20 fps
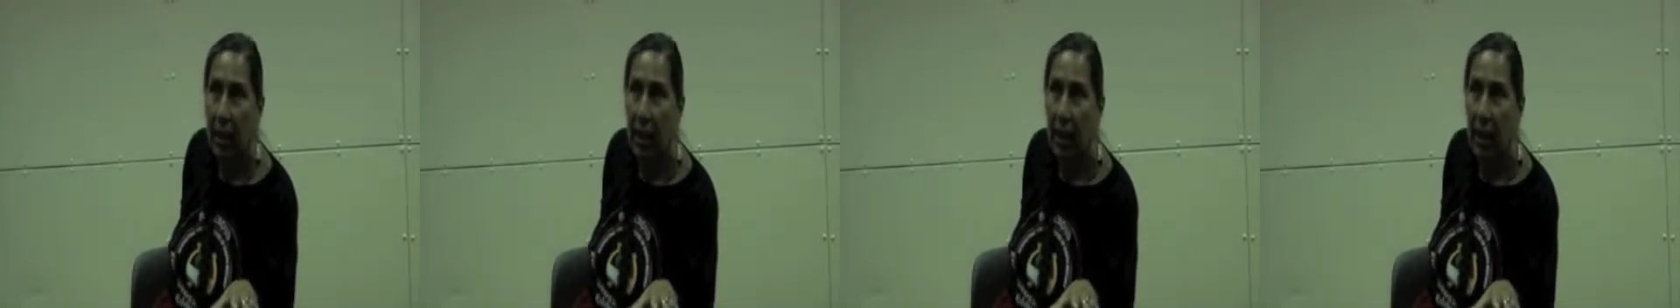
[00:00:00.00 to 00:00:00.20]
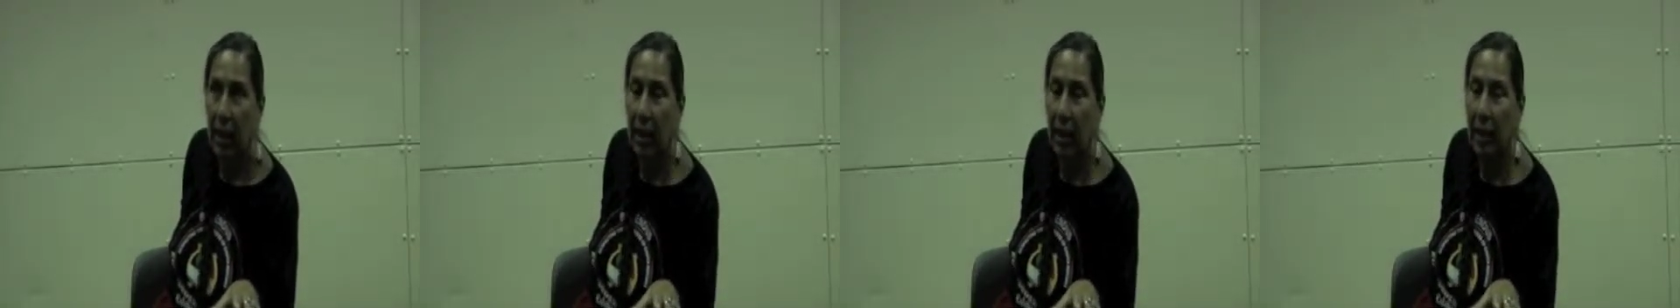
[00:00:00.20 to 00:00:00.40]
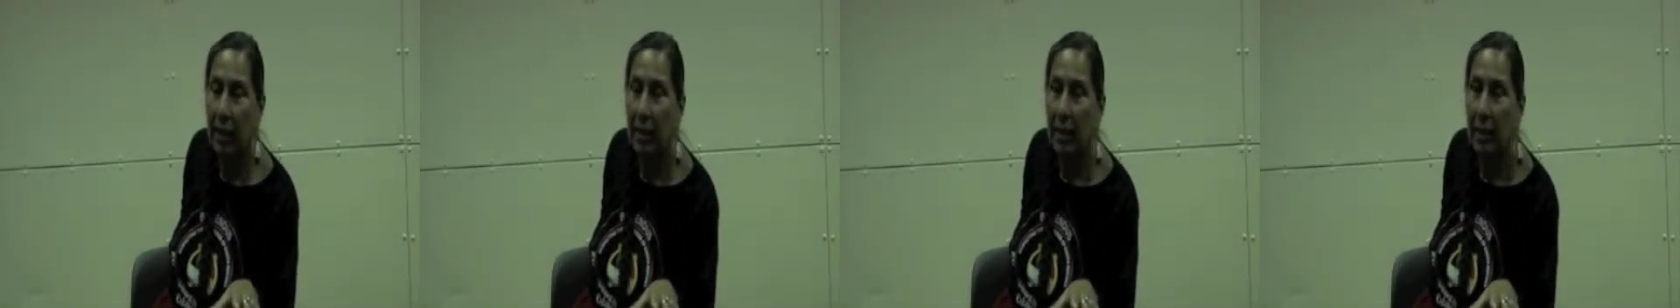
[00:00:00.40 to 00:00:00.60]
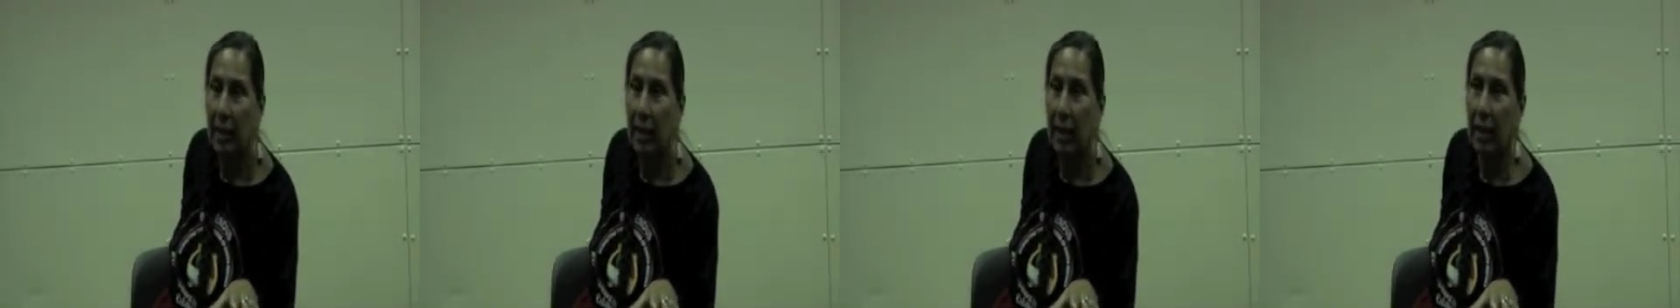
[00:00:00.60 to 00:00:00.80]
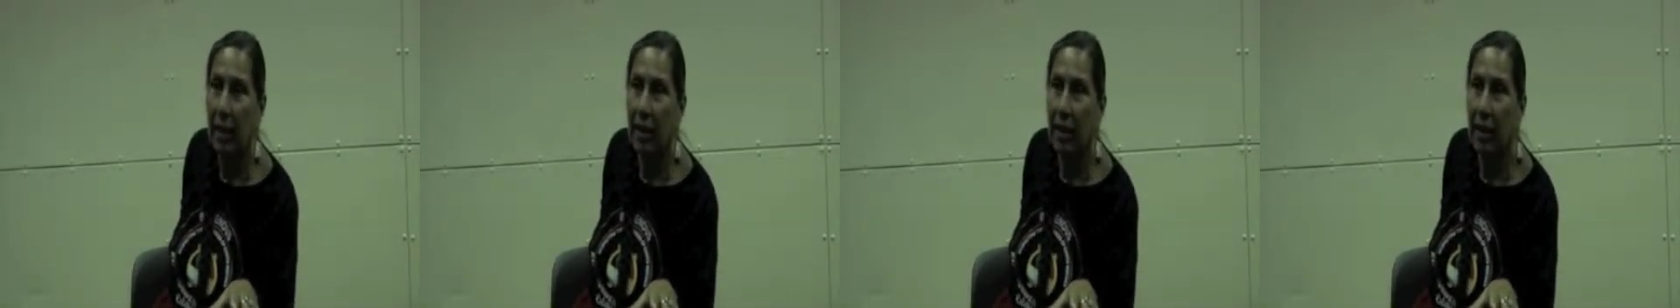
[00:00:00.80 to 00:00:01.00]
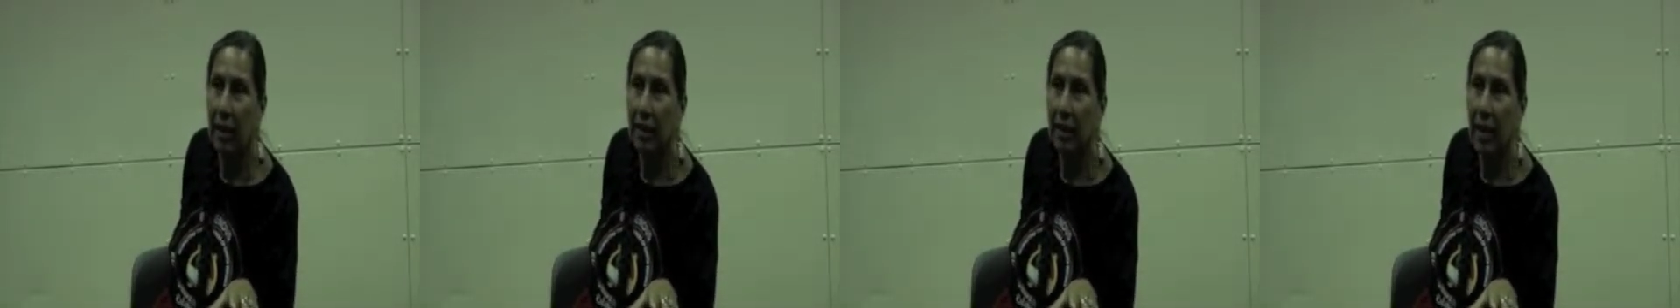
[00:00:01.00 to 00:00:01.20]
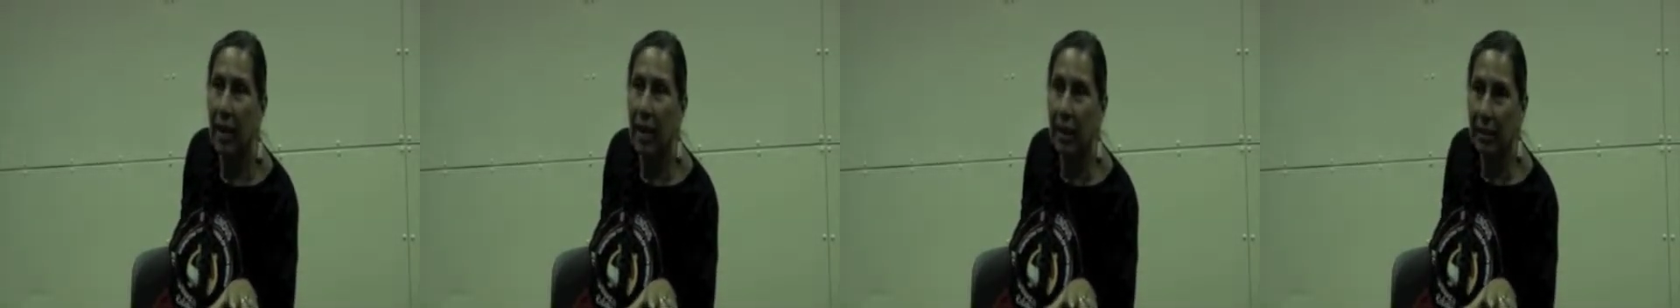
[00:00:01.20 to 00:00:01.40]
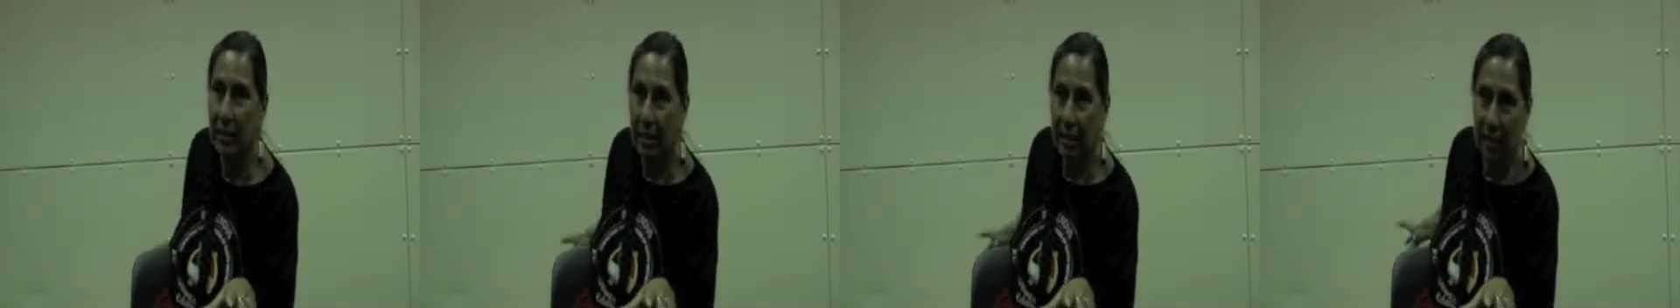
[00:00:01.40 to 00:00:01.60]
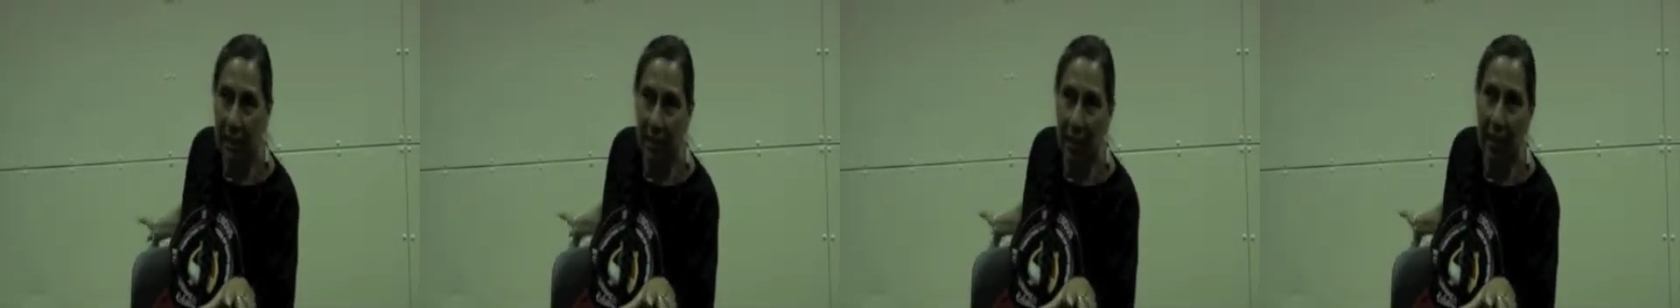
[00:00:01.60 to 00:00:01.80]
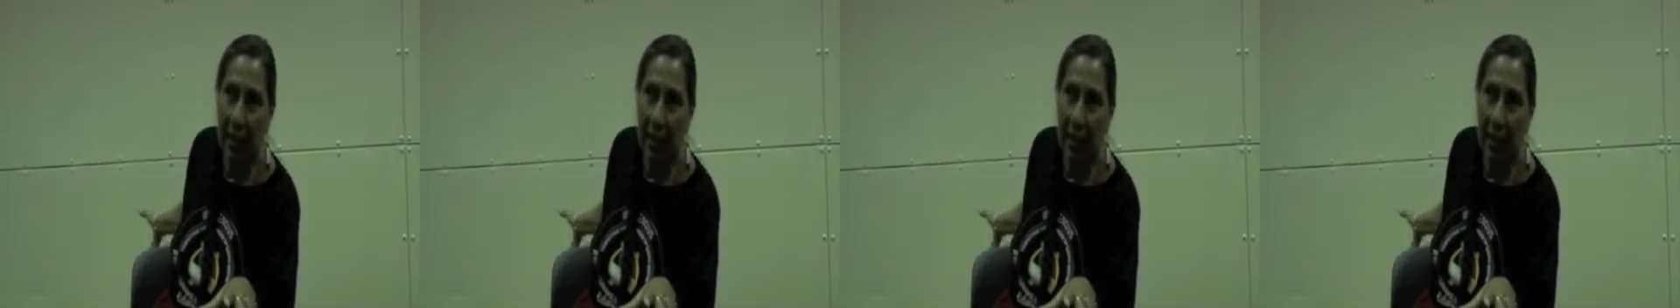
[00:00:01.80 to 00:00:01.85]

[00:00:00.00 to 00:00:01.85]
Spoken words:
And that still